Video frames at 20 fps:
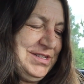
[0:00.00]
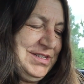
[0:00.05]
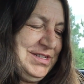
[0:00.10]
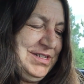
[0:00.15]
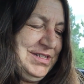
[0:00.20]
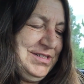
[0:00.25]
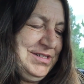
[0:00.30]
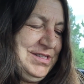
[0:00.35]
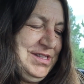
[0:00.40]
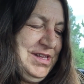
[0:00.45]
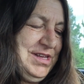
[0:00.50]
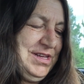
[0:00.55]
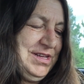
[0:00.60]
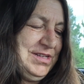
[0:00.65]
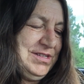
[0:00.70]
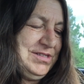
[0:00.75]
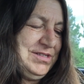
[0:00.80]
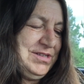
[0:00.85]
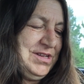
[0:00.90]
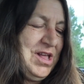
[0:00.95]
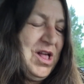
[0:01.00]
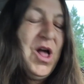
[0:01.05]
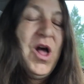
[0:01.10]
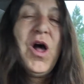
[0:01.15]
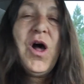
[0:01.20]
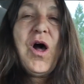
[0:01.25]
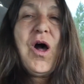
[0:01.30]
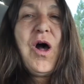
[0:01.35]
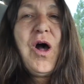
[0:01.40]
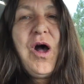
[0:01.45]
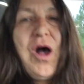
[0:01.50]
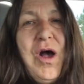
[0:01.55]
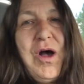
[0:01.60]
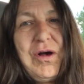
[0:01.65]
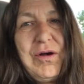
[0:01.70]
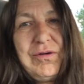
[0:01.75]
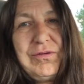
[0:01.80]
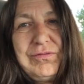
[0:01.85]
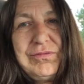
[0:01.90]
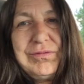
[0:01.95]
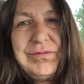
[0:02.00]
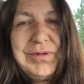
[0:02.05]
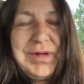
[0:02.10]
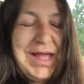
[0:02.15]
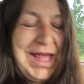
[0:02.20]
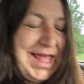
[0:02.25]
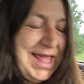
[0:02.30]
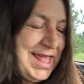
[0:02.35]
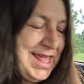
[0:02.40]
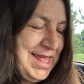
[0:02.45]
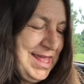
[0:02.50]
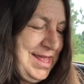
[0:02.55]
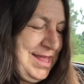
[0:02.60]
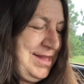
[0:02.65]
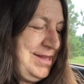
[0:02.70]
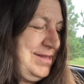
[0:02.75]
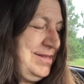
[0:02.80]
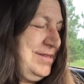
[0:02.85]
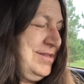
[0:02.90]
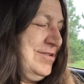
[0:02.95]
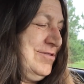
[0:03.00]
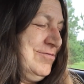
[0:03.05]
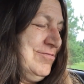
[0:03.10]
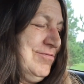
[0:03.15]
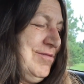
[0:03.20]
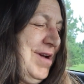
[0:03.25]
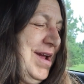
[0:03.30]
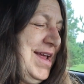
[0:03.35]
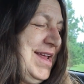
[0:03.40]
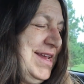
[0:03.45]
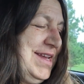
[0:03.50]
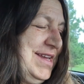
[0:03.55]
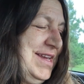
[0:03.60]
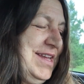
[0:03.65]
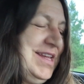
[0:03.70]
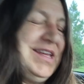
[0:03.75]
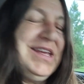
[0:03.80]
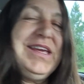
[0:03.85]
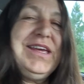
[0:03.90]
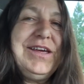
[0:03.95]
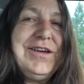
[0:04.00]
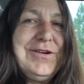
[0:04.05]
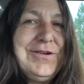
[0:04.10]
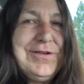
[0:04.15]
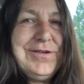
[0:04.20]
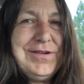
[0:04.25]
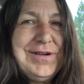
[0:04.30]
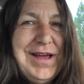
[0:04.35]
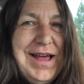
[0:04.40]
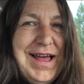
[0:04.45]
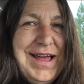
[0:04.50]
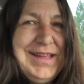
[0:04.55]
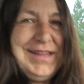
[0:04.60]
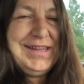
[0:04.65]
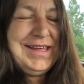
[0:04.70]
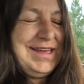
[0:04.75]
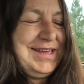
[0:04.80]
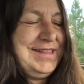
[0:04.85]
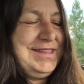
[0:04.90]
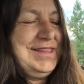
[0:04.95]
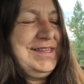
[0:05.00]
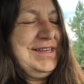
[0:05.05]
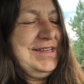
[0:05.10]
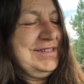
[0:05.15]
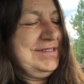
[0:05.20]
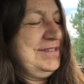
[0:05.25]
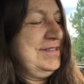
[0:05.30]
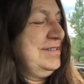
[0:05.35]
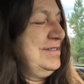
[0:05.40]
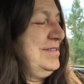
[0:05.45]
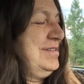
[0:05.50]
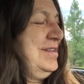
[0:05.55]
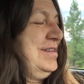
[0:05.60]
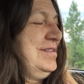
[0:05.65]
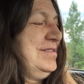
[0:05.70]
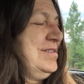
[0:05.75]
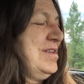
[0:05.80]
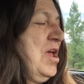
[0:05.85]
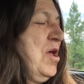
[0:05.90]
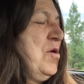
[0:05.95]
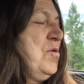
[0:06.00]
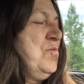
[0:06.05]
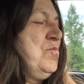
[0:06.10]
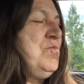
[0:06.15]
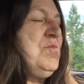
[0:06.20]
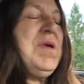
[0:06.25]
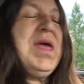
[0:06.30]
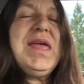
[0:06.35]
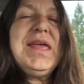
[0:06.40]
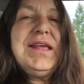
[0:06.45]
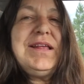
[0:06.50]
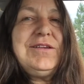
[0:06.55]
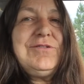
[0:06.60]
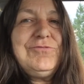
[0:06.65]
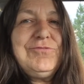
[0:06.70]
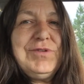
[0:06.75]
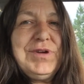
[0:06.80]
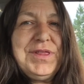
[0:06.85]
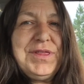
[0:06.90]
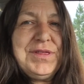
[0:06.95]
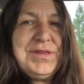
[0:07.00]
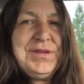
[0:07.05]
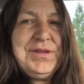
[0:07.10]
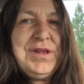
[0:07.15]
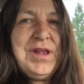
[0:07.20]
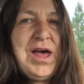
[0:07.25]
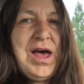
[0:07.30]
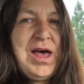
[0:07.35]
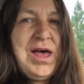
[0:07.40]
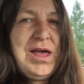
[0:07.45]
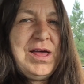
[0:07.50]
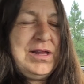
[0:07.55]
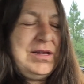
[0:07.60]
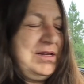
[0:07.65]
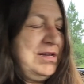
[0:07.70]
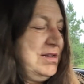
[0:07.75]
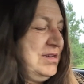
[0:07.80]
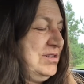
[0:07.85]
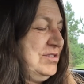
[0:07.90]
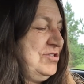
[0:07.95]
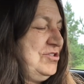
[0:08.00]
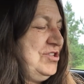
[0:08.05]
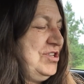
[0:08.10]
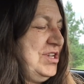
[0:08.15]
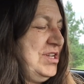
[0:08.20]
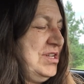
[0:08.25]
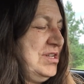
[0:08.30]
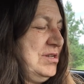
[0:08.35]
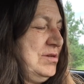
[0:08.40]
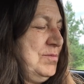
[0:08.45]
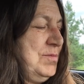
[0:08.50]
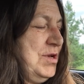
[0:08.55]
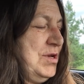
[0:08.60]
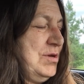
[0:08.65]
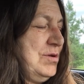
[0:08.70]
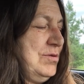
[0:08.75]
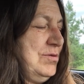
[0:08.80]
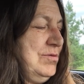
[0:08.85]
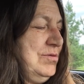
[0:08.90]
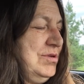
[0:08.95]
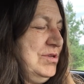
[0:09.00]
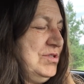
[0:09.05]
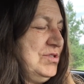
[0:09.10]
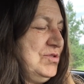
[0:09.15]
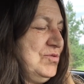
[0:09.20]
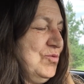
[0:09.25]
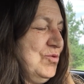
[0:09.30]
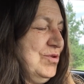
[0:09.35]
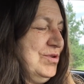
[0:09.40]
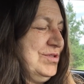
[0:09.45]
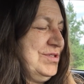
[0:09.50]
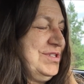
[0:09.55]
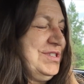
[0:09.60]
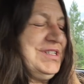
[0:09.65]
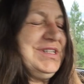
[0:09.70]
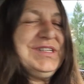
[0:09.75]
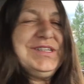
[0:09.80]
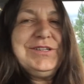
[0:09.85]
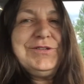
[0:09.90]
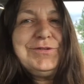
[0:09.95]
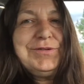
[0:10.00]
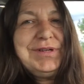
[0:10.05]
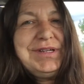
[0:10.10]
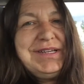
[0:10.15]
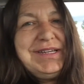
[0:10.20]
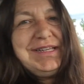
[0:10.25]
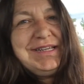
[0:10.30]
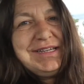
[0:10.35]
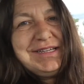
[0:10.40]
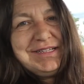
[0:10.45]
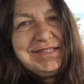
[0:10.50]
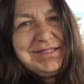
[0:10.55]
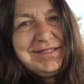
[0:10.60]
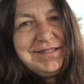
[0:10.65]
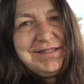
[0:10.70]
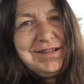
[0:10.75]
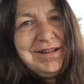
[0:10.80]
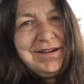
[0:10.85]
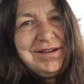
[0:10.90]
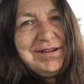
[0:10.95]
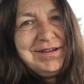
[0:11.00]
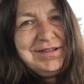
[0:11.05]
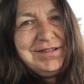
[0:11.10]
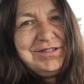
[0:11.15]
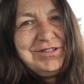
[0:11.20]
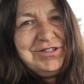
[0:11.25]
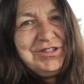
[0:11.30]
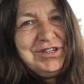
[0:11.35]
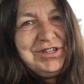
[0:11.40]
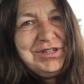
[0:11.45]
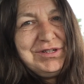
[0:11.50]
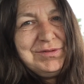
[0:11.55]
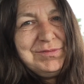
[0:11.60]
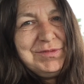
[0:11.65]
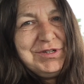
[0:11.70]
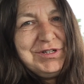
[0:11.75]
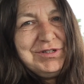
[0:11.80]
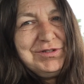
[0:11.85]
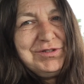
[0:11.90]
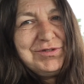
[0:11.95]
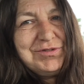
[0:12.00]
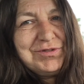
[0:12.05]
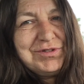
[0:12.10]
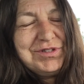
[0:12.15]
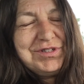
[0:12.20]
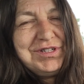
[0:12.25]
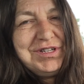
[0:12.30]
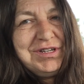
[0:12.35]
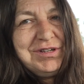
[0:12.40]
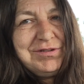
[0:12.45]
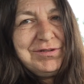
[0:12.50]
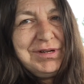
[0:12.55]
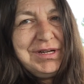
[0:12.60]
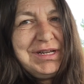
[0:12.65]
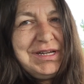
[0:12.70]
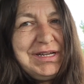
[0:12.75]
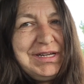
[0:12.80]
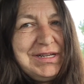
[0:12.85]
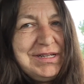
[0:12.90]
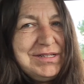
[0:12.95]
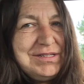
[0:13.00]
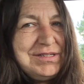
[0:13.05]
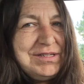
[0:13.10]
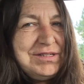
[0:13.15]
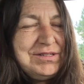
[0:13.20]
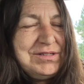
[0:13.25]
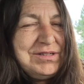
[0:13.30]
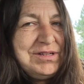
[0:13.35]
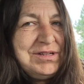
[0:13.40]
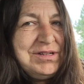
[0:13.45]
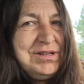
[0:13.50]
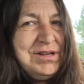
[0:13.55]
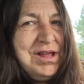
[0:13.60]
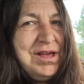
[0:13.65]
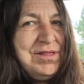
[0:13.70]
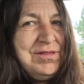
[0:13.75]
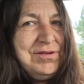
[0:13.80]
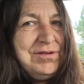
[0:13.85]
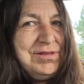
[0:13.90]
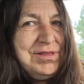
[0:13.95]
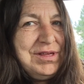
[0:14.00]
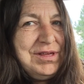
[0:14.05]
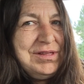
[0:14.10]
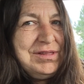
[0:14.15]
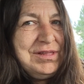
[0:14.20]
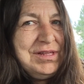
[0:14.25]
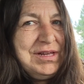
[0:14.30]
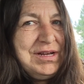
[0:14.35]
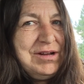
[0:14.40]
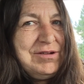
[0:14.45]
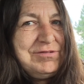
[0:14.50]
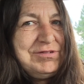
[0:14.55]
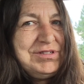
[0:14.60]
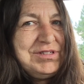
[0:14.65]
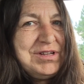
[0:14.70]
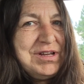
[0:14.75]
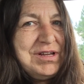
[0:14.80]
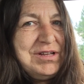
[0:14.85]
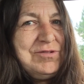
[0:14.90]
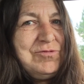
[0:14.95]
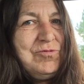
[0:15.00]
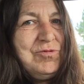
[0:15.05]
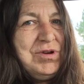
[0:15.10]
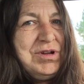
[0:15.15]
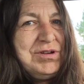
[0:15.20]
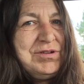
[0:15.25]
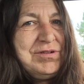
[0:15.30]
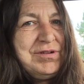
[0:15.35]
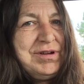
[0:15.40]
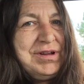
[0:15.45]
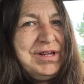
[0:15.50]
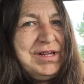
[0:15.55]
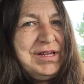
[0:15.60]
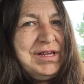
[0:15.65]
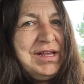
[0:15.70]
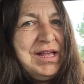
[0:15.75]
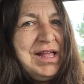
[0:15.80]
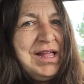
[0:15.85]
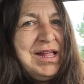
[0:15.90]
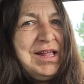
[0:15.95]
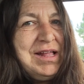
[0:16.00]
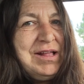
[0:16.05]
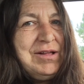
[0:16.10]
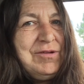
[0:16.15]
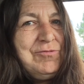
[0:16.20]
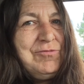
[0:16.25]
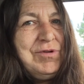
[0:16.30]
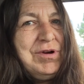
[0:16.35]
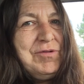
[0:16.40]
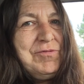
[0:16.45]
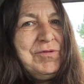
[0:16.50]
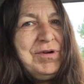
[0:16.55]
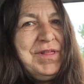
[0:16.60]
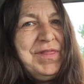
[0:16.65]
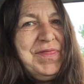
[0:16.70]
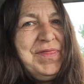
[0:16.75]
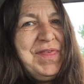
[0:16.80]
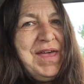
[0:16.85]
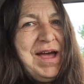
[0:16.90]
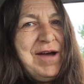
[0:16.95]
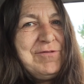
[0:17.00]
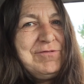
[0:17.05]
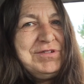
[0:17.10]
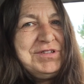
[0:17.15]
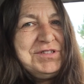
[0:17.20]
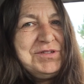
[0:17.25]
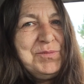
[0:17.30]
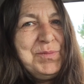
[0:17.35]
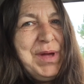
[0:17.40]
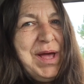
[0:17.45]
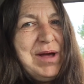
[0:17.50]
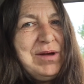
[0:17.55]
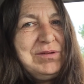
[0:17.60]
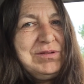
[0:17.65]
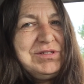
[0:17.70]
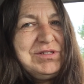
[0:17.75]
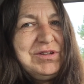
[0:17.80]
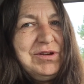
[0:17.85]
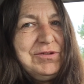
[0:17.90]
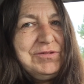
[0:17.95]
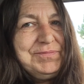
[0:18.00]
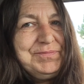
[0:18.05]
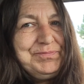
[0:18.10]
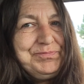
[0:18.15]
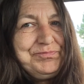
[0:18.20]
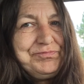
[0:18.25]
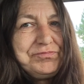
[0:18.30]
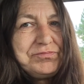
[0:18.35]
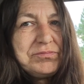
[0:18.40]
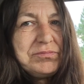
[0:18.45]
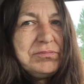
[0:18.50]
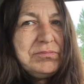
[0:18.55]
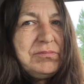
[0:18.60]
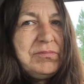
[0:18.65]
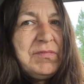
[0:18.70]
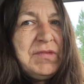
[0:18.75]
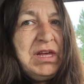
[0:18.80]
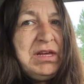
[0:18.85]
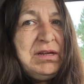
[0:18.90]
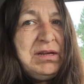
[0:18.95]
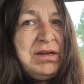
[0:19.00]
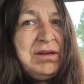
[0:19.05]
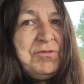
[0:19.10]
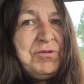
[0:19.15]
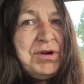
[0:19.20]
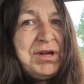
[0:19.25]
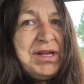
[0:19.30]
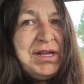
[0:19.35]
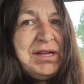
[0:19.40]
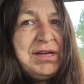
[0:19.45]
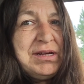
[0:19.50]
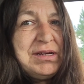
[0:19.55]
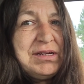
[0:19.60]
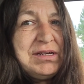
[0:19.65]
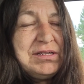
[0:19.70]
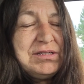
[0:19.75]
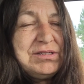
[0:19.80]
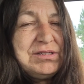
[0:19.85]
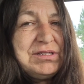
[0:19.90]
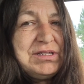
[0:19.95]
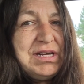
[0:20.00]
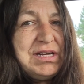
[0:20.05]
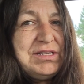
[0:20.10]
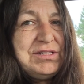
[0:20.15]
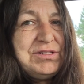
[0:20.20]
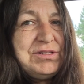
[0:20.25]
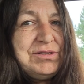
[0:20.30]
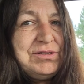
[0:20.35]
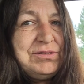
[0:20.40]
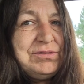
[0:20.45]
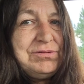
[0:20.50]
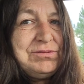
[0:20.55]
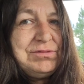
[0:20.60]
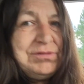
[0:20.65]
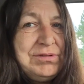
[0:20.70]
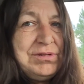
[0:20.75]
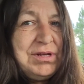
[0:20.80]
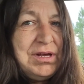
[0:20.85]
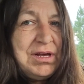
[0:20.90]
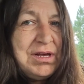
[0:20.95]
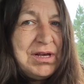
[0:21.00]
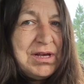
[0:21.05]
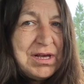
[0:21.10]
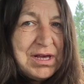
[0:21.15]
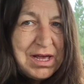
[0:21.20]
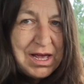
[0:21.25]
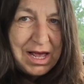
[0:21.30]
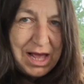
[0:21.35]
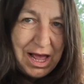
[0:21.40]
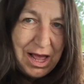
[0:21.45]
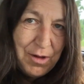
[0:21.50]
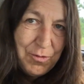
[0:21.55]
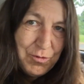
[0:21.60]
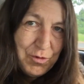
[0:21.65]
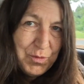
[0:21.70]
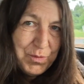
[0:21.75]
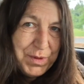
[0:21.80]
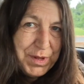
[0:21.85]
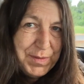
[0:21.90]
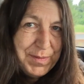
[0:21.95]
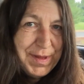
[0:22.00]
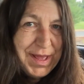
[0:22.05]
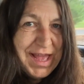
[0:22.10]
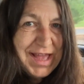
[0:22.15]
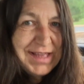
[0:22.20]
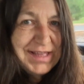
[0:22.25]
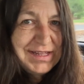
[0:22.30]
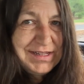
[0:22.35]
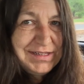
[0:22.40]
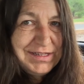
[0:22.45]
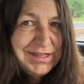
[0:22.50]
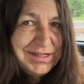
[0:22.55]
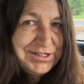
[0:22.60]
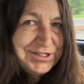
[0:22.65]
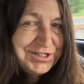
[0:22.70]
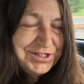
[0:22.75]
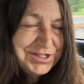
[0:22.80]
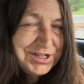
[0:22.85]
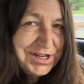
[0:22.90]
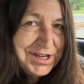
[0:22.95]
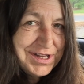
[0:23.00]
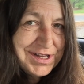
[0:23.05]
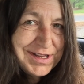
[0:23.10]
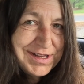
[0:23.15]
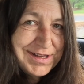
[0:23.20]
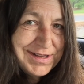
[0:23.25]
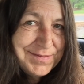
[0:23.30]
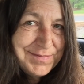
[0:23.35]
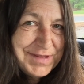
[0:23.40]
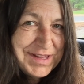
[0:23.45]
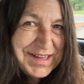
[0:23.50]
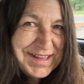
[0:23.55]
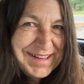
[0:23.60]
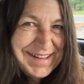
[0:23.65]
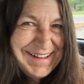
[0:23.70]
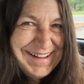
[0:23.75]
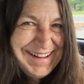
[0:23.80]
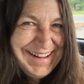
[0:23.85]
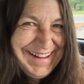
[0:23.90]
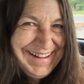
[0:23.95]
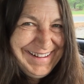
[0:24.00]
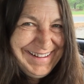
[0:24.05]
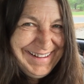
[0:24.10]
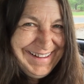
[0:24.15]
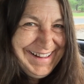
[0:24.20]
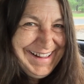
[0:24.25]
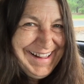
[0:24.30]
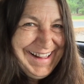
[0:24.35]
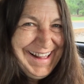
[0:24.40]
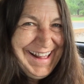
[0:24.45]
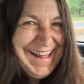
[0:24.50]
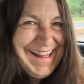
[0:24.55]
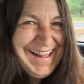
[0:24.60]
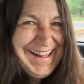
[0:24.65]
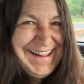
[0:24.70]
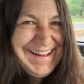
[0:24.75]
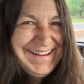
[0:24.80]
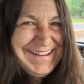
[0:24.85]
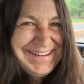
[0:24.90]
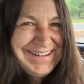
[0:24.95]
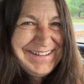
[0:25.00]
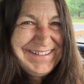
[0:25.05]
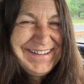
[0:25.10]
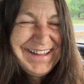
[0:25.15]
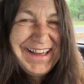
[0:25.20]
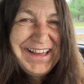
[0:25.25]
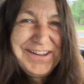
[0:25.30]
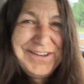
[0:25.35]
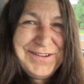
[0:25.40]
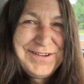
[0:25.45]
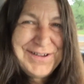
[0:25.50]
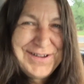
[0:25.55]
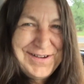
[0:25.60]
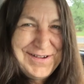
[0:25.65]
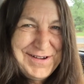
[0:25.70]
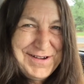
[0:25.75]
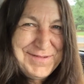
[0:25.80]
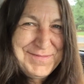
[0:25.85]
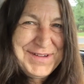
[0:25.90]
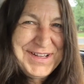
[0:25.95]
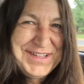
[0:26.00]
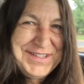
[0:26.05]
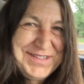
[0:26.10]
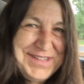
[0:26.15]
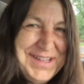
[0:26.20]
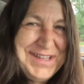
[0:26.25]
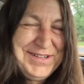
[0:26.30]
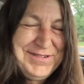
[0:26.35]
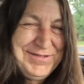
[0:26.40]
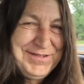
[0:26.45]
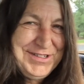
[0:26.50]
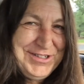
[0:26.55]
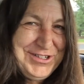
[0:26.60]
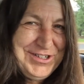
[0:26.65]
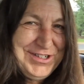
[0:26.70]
is this? Oh, and right here, I like this. It says made with non-GMO sourced ingredients. Non-GMO sourced ingredients. That's another thing that I was kind of wondering what that was about. So anyway, stay tuned. I will be back at lunchtime, and I'll let you know how my sandwich